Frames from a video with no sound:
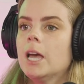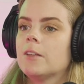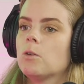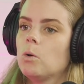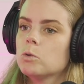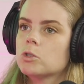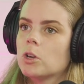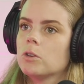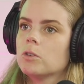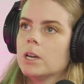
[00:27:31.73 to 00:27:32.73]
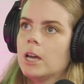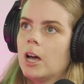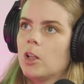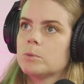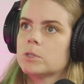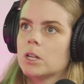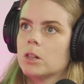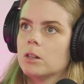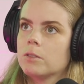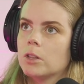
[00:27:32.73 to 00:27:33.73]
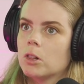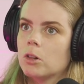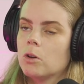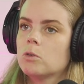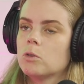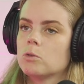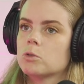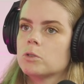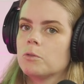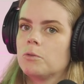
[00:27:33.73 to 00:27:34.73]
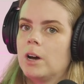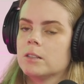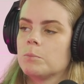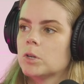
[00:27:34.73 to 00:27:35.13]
And also helps the locals find